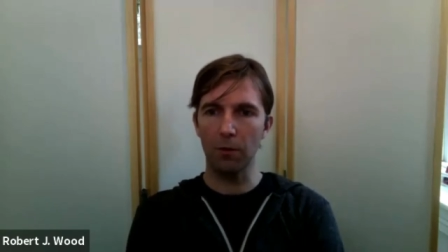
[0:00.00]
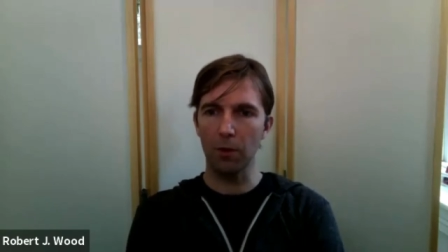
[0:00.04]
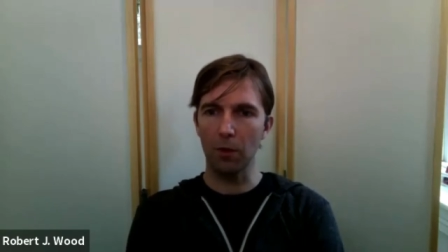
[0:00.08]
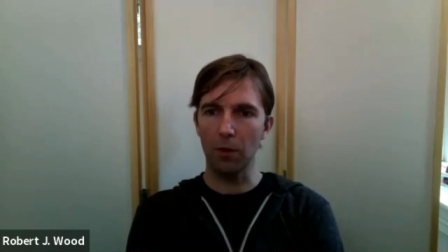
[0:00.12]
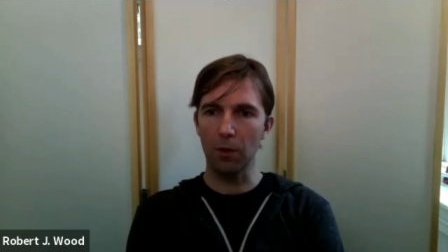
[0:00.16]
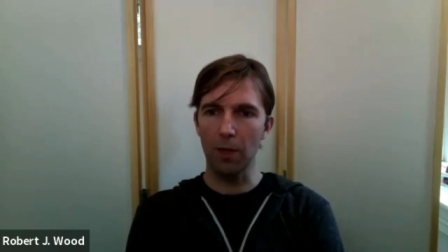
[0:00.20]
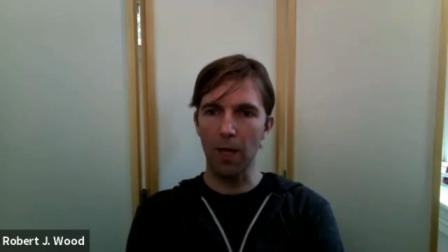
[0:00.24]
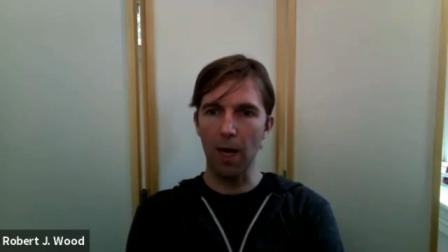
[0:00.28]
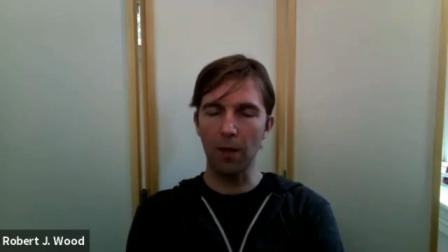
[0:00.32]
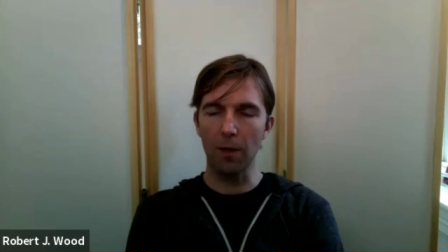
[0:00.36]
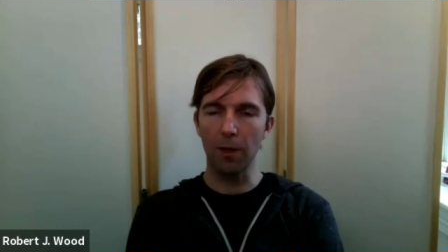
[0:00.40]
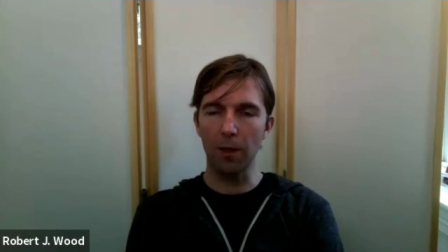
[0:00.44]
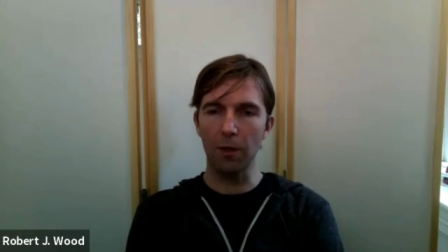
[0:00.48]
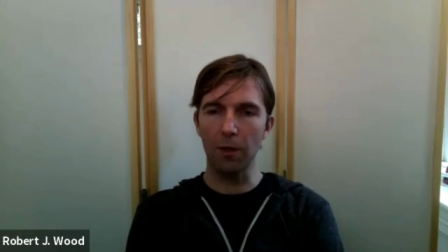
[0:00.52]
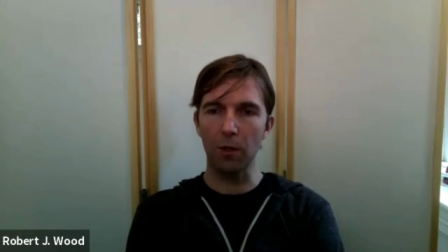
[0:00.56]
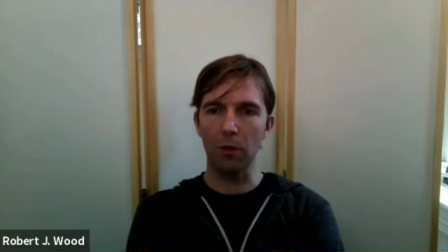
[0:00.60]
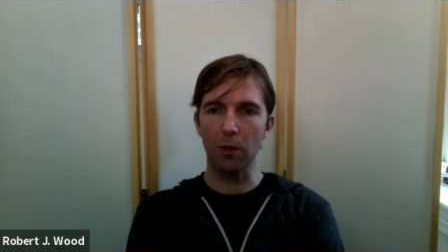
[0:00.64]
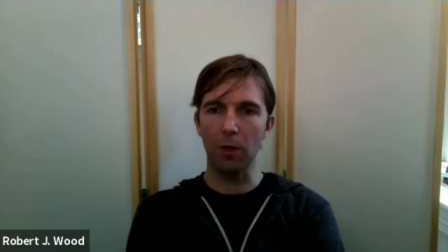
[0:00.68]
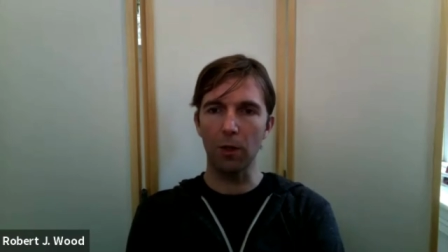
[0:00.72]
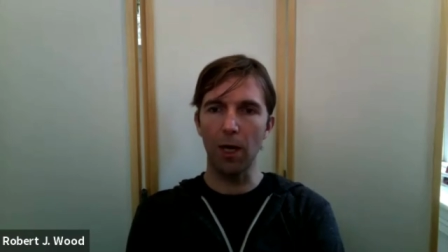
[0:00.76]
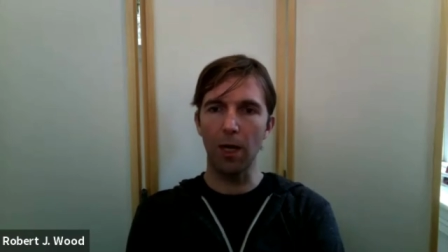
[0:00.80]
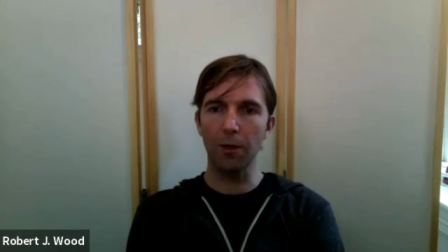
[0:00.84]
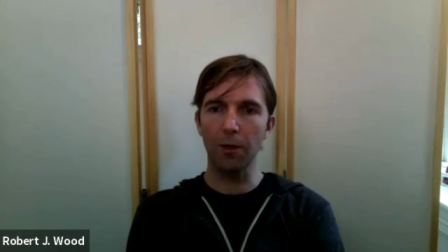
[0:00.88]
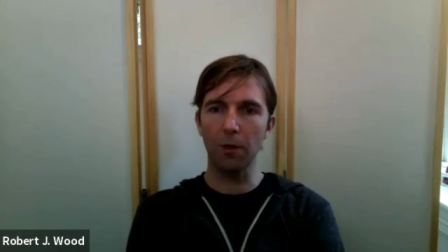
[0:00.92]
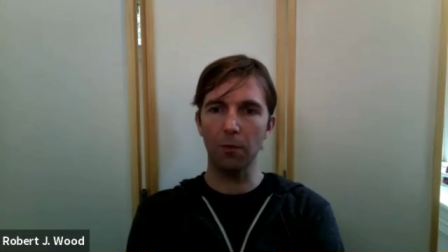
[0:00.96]
You know, dielectric
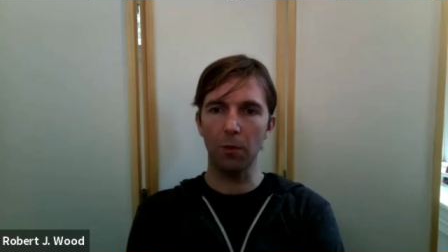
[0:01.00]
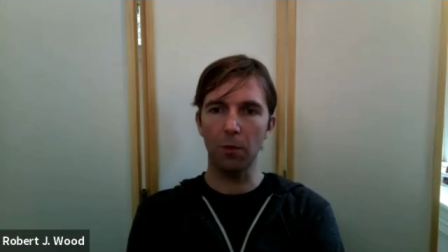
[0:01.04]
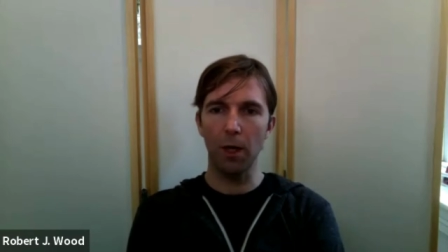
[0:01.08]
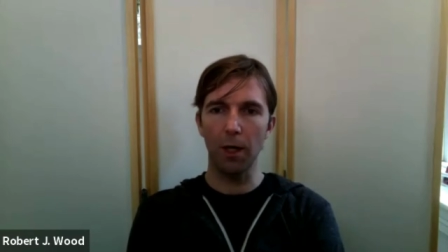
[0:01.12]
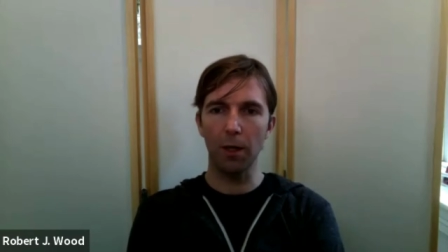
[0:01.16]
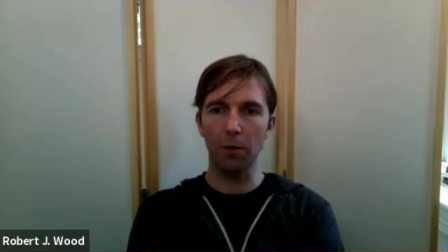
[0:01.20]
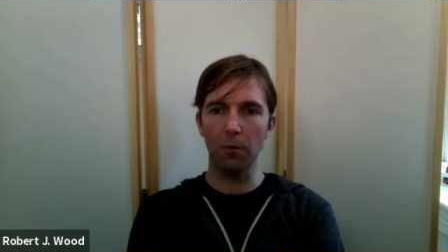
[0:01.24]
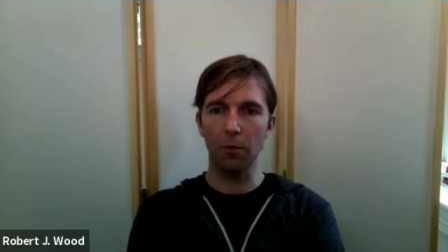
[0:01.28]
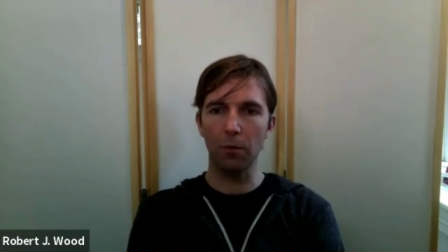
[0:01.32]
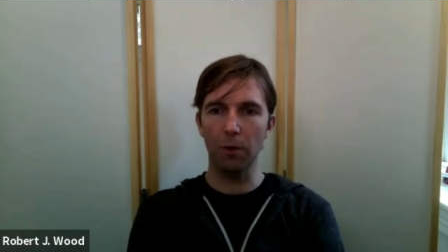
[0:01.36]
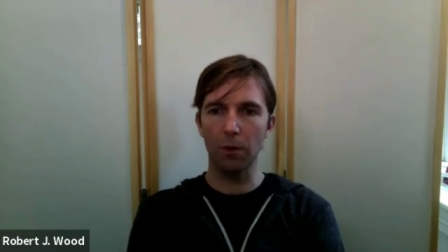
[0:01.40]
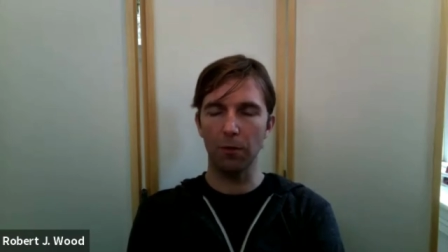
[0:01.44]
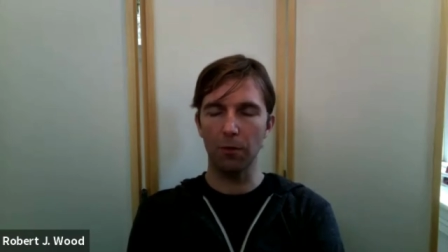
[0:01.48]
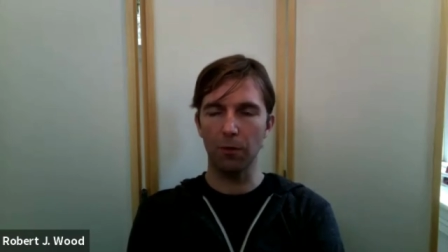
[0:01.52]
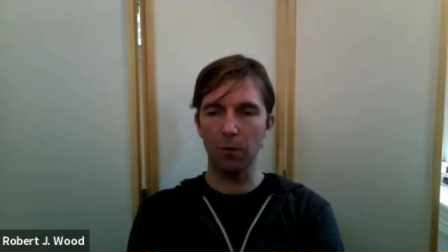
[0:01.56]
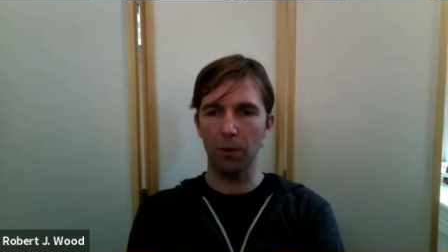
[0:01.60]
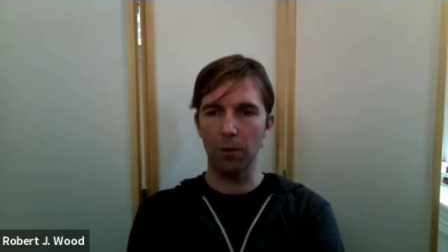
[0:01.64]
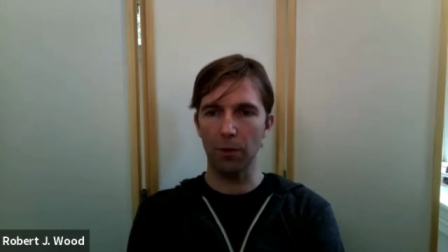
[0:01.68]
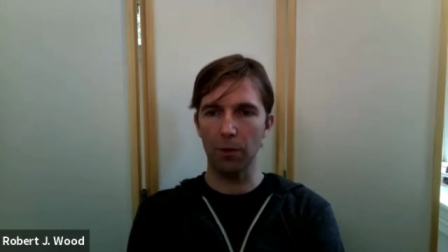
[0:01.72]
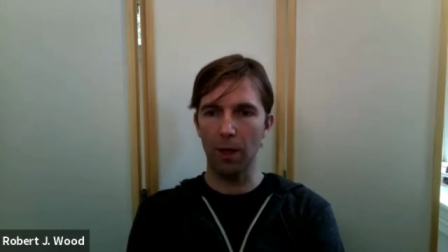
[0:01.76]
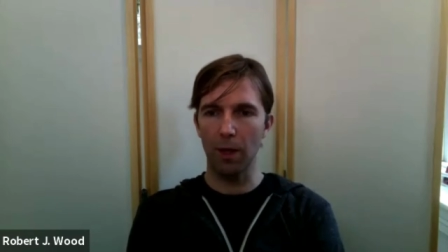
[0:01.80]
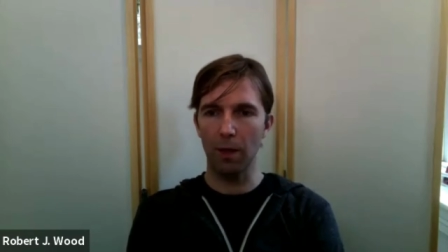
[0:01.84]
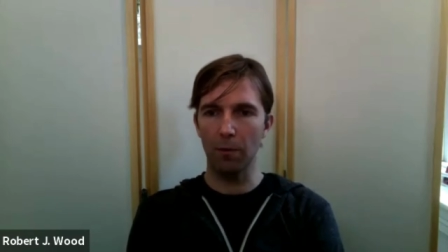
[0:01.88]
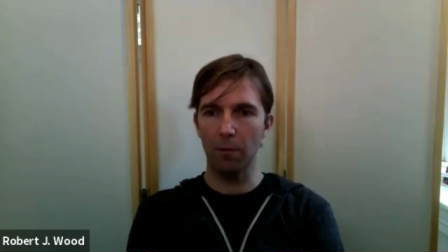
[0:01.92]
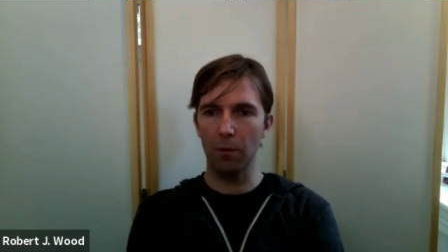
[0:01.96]
elastomer actuators, for
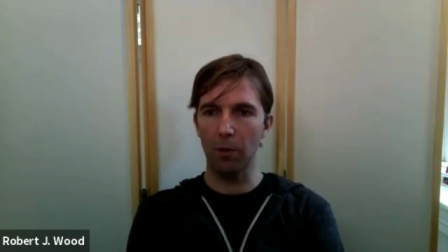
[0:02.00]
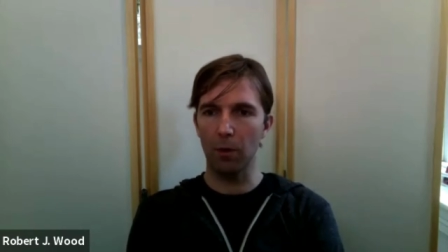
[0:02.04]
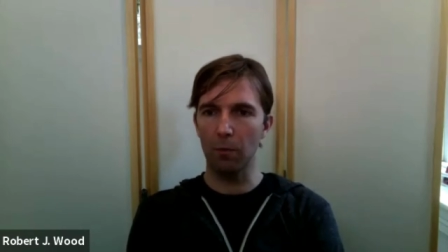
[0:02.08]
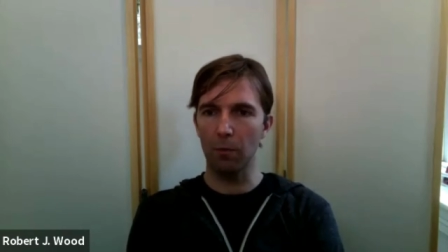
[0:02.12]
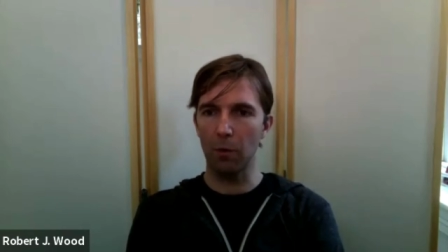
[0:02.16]
example,